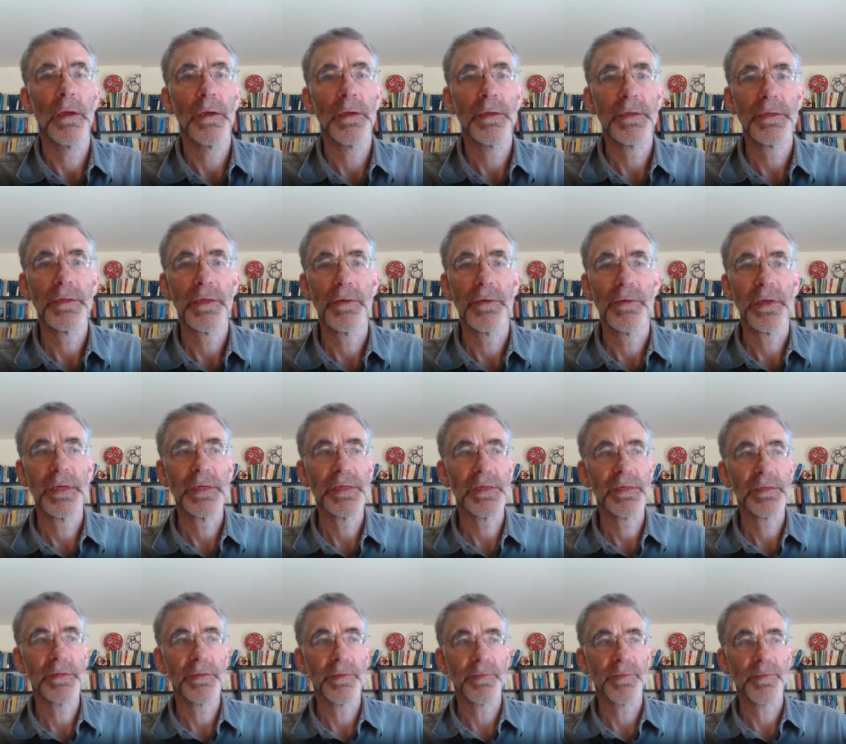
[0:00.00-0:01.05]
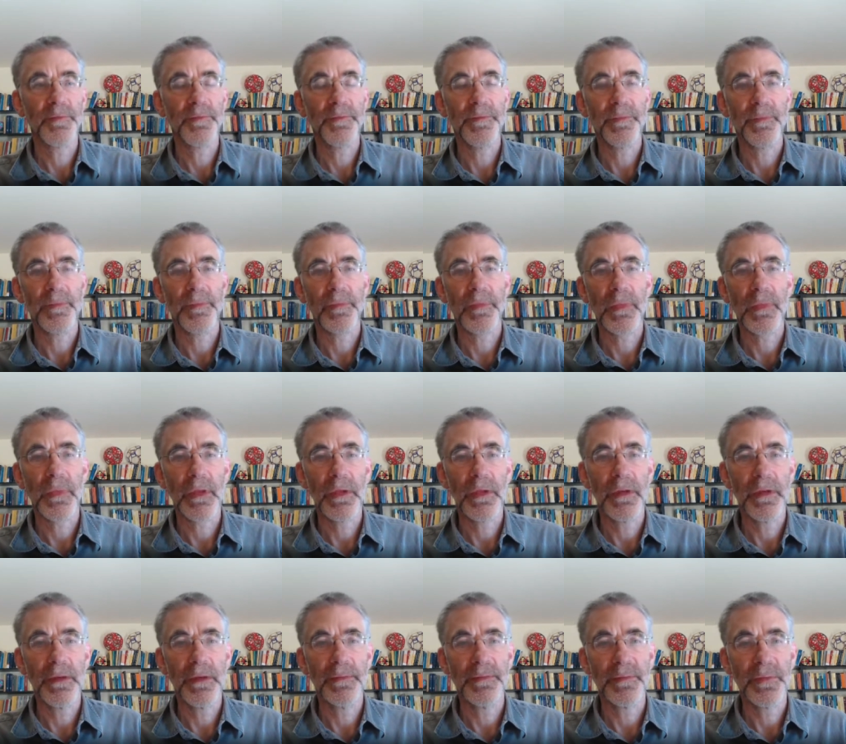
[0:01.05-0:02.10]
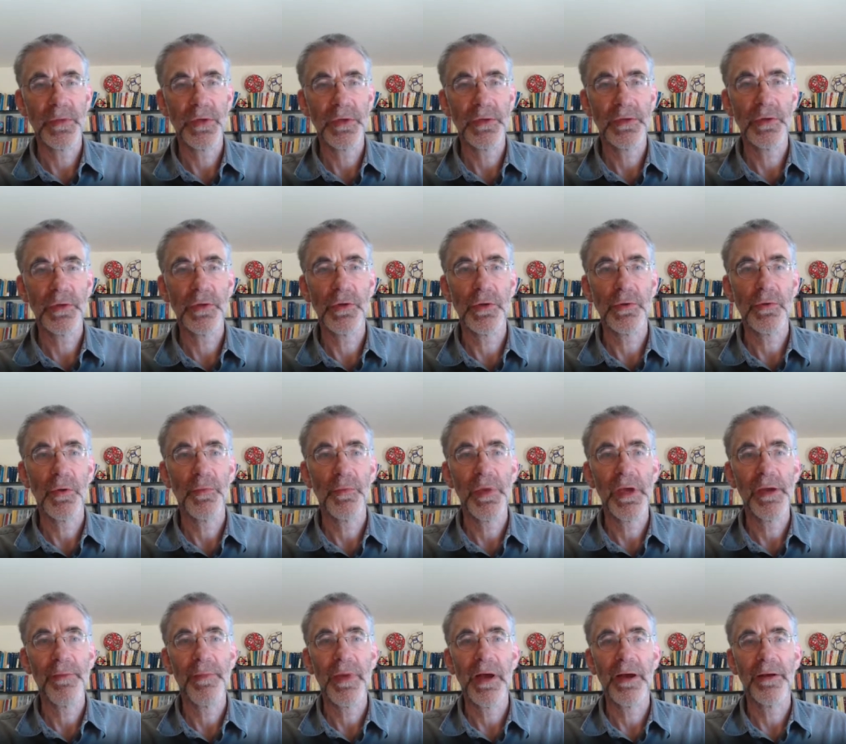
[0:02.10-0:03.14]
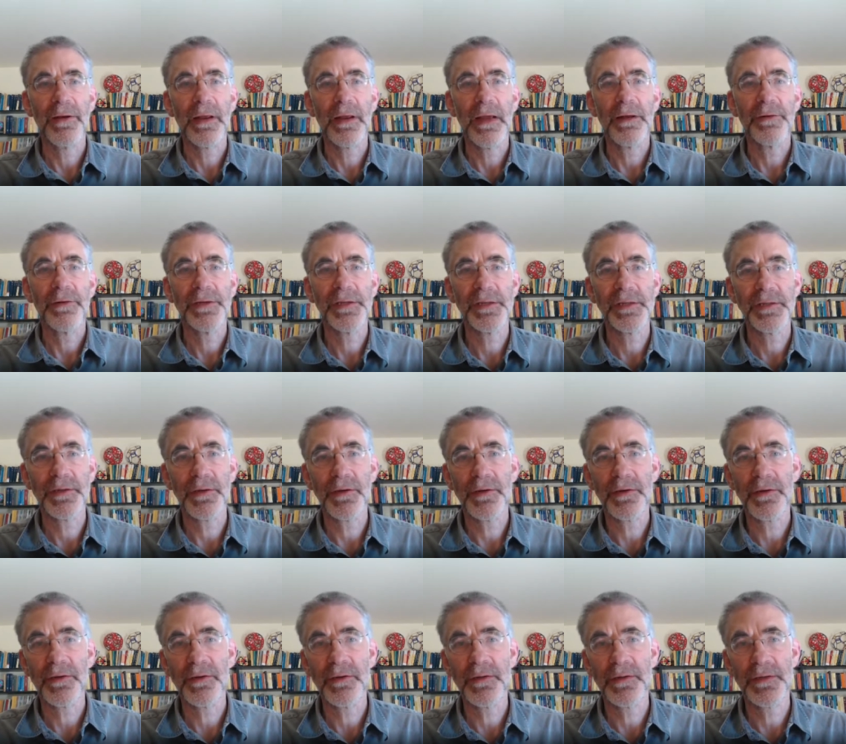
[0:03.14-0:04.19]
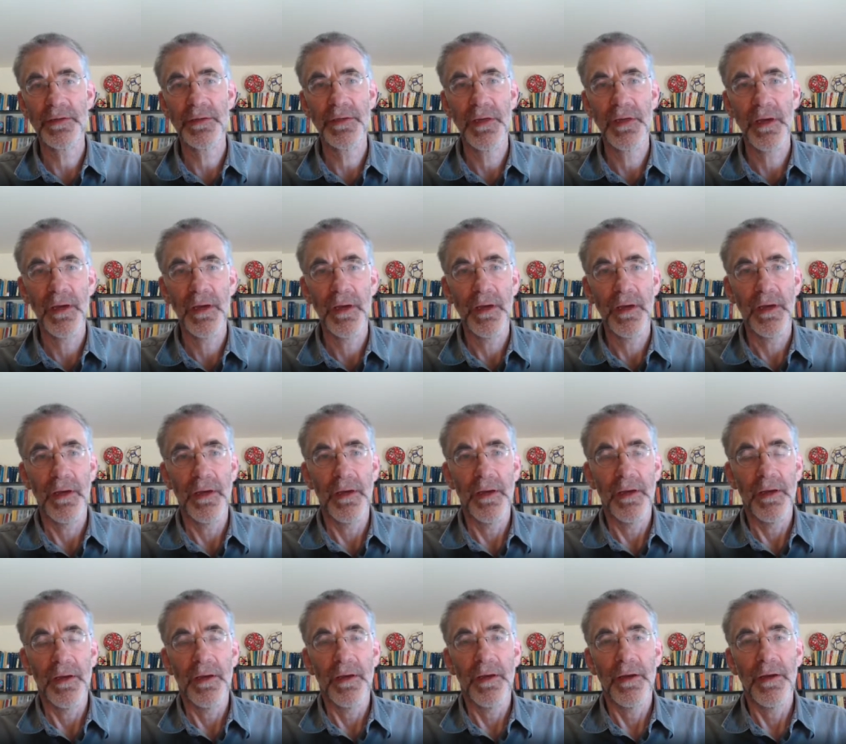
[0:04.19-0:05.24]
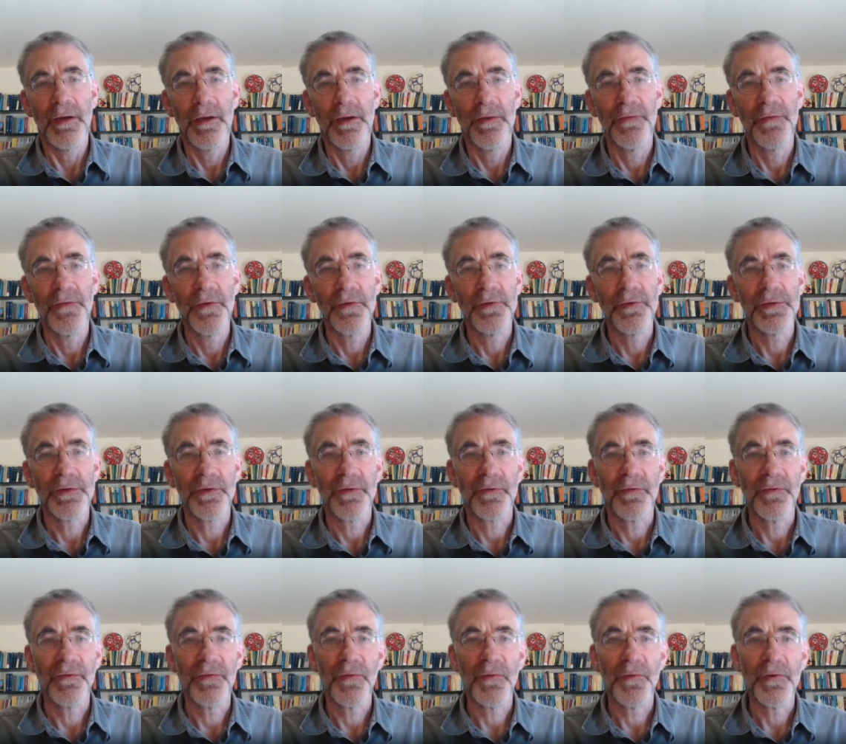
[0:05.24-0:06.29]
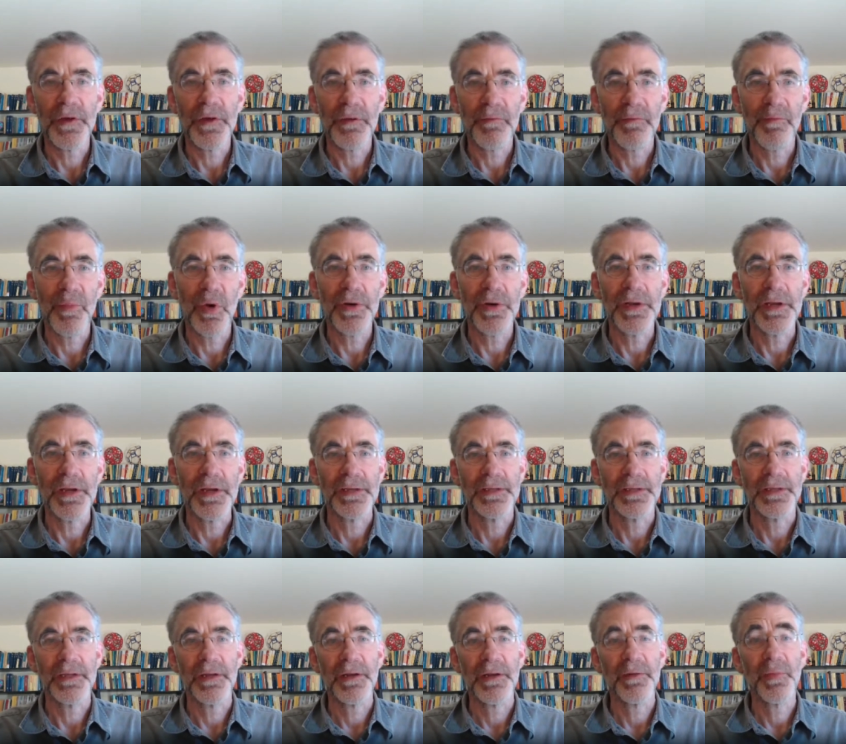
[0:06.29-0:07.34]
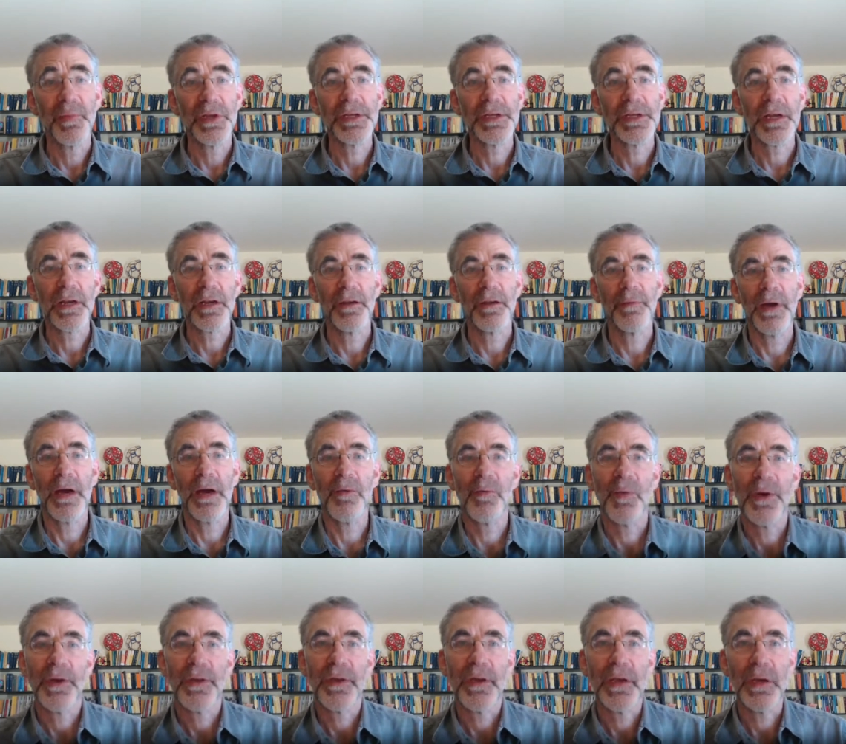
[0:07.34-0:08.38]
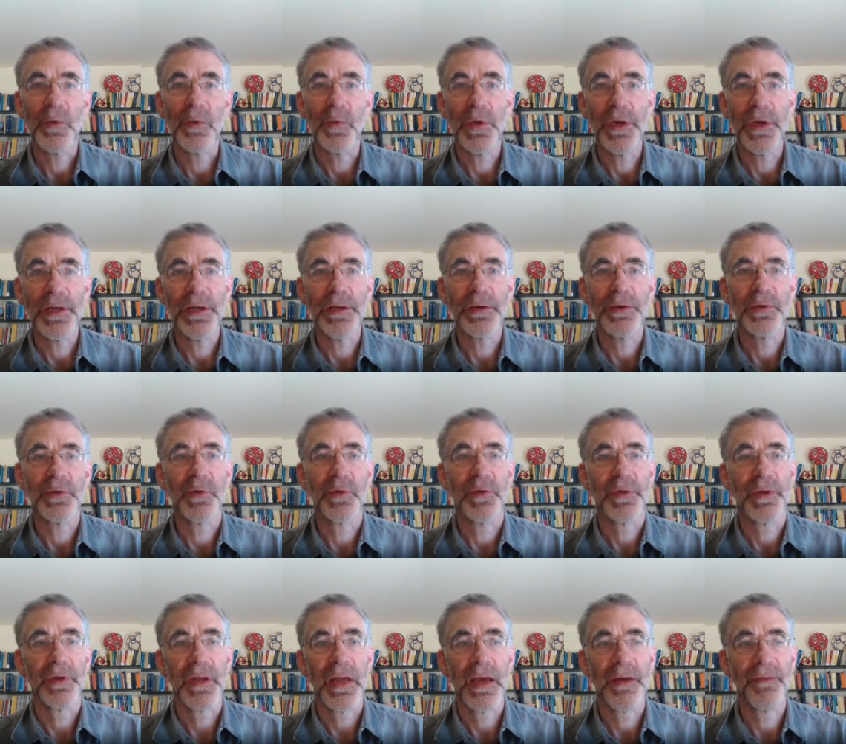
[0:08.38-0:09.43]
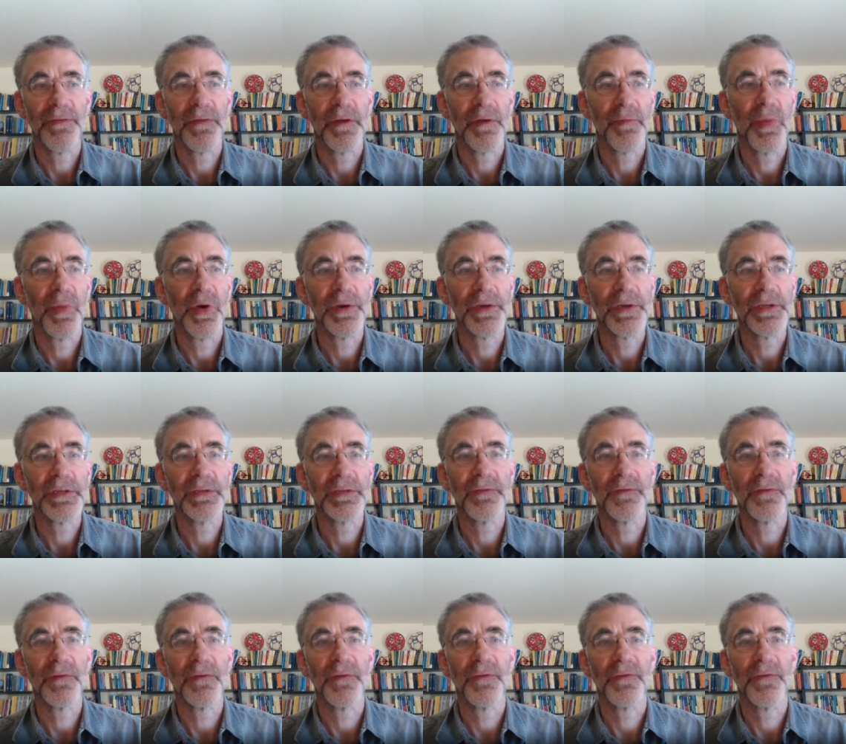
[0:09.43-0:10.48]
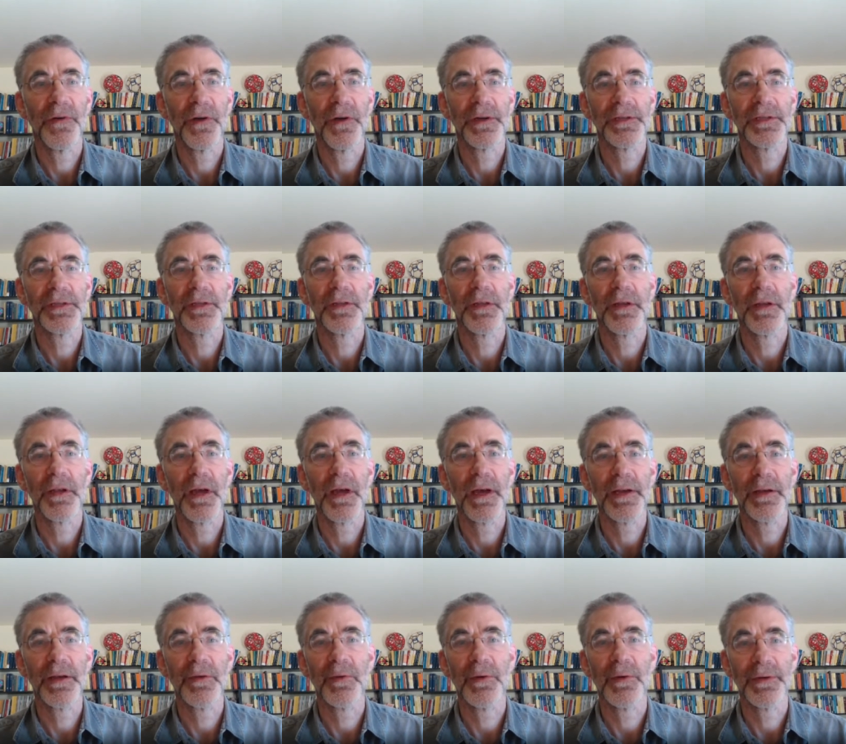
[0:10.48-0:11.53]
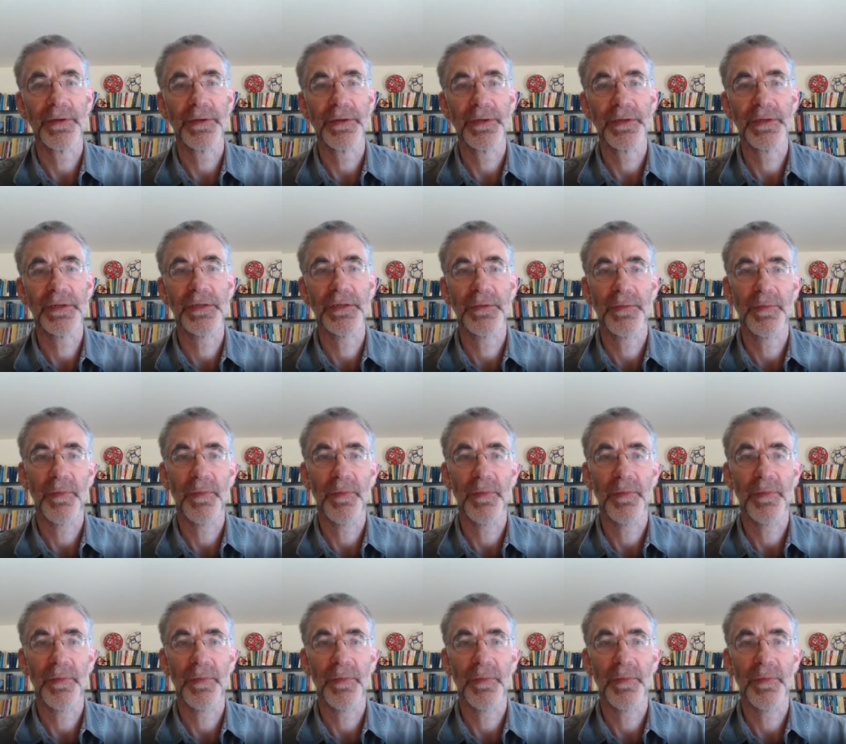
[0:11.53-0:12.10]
So this um, talk will be about Aristotle's uh, views on falling bodies, and in particular about whether he really thought that heavier bodies fall faster than light ones.